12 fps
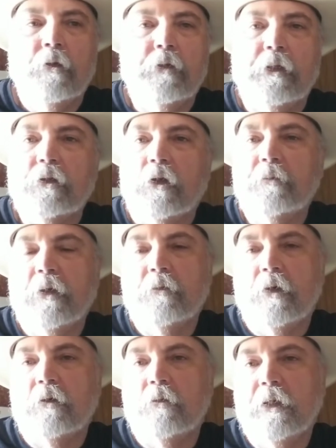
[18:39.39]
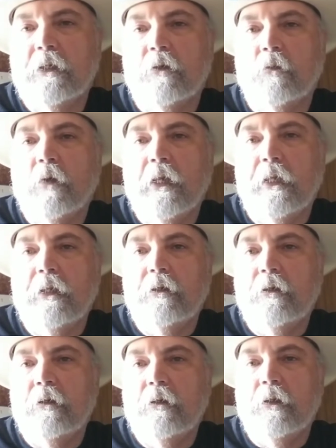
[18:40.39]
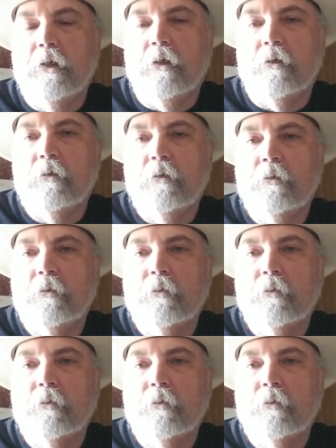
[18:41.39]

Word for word: They told me, well, we can wait, you know,